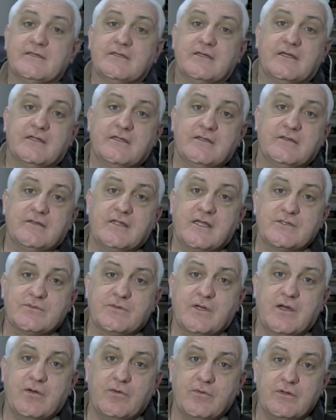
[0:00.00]
and that's
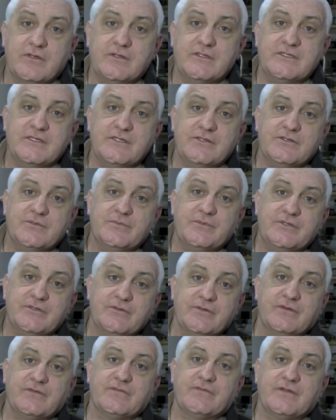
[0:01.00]
what I'll continue to be
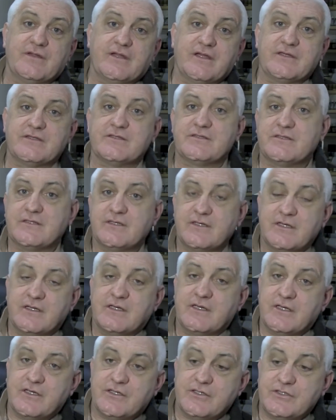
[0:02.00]
doing for the next
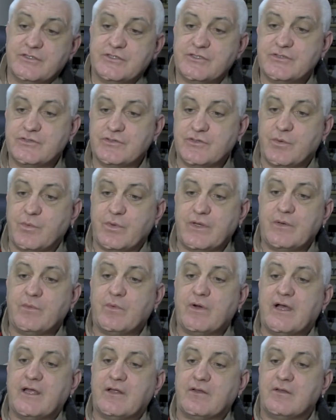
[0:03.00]
short wee
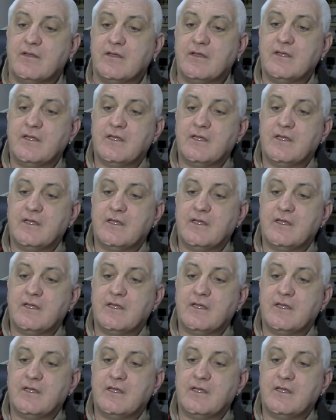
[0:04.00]
while.